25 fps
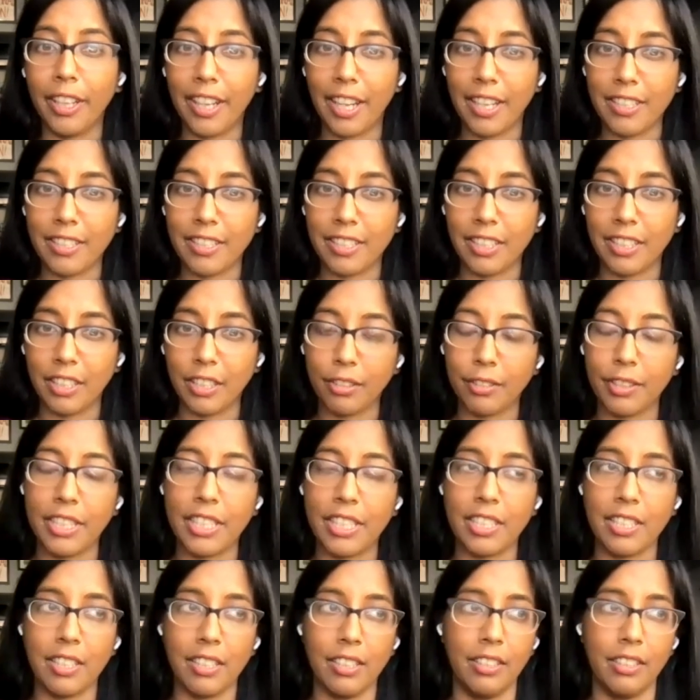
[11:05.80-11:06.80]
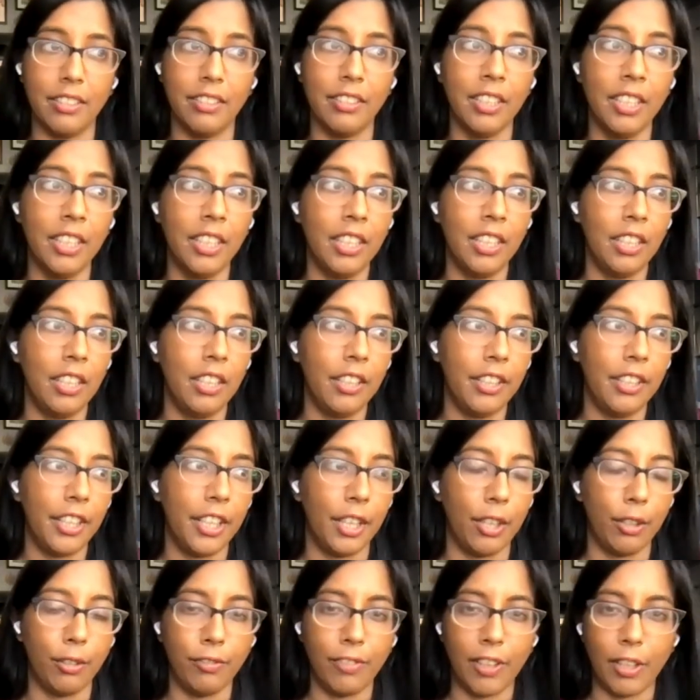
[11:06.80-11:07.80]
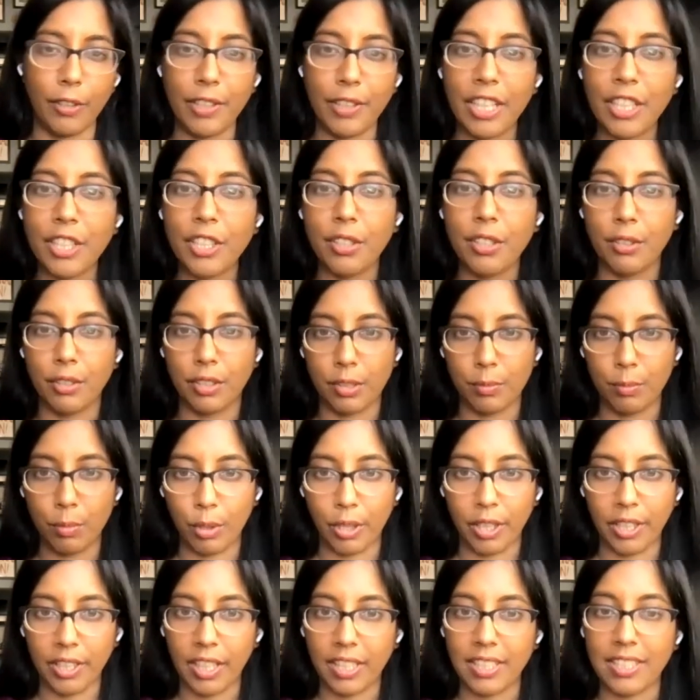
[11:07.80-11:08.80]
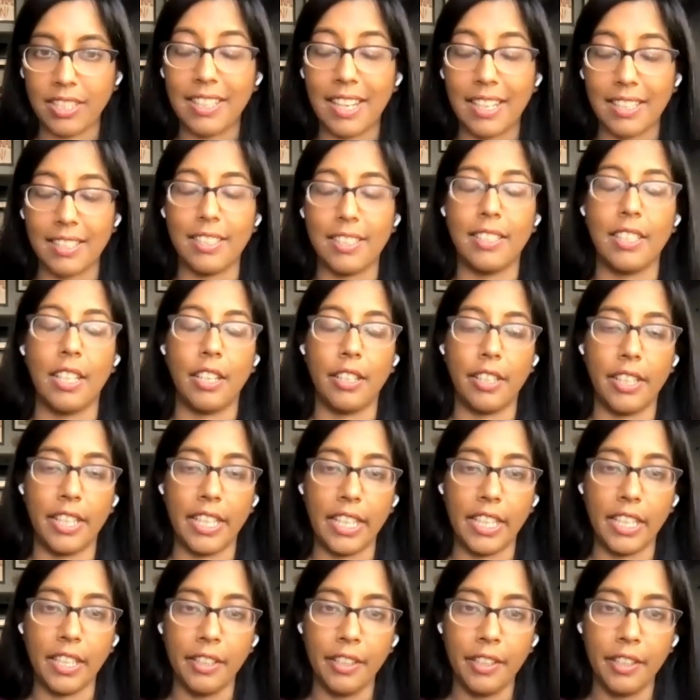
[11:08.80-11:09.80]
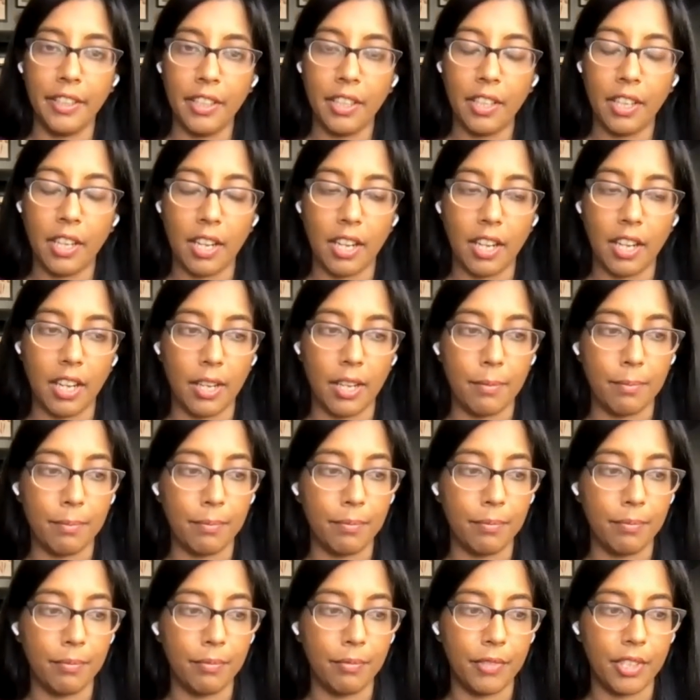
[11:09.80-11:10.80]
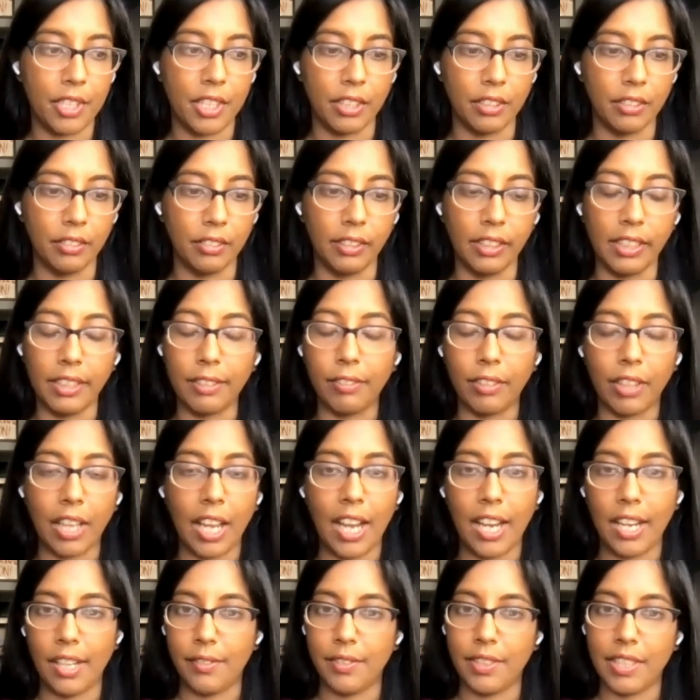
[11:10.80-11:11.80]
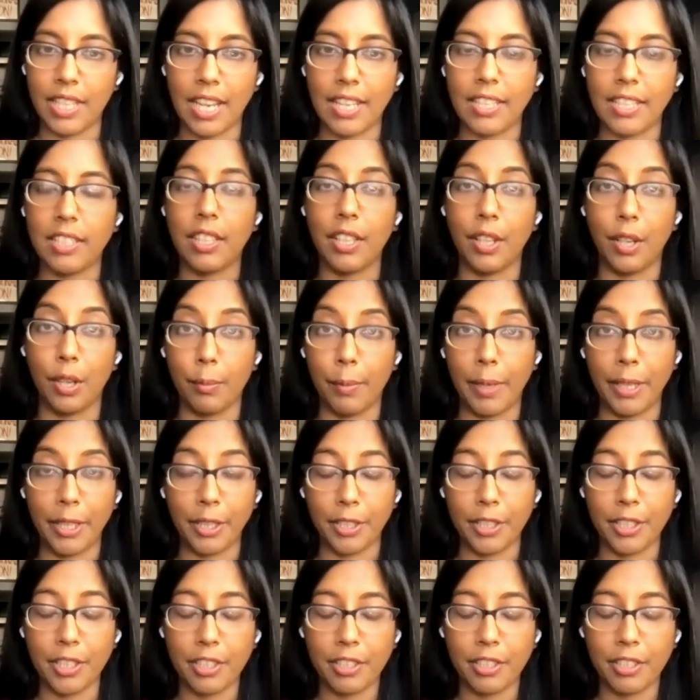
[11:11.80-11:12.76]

and to increase the, you know, foundational support that's necessary to live lives as theater makers.